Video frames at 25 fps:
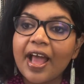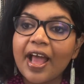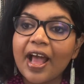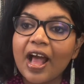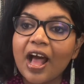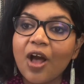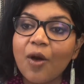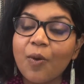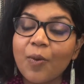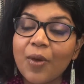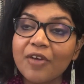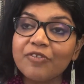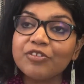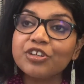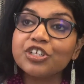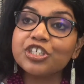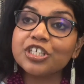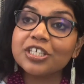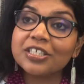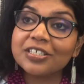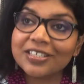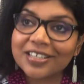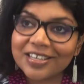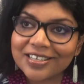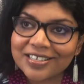However,
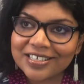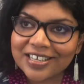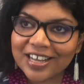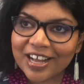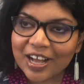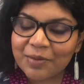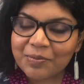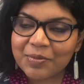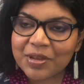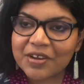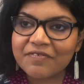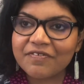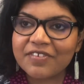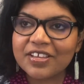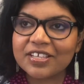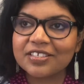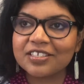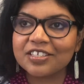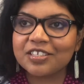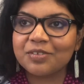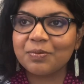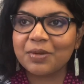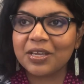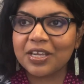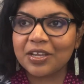she did come and
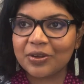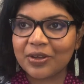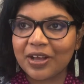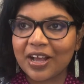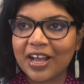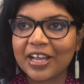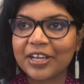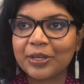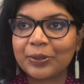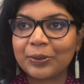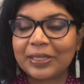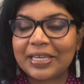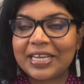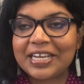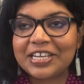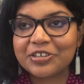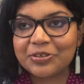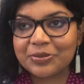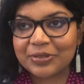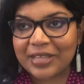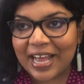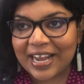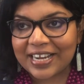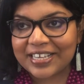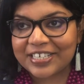visit me in Ohio
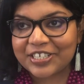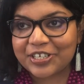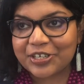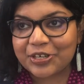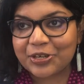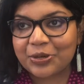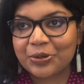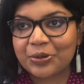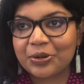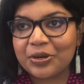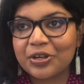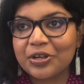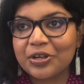later that year